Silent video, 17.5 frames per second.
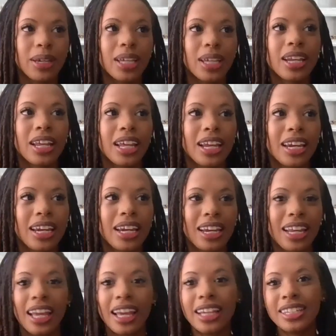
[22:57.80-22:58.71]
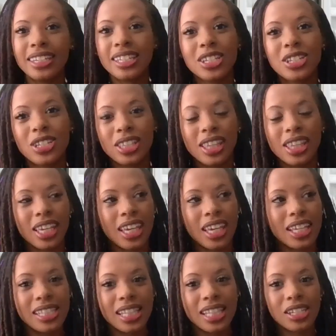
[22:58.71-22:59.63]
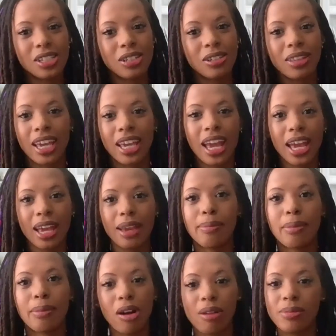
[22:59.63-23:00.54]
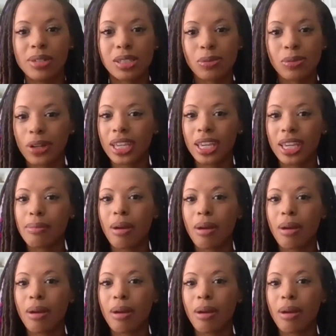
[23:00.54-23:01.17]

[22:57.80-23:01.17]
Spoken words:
And teaching the kids that too, like, hey, mom is working,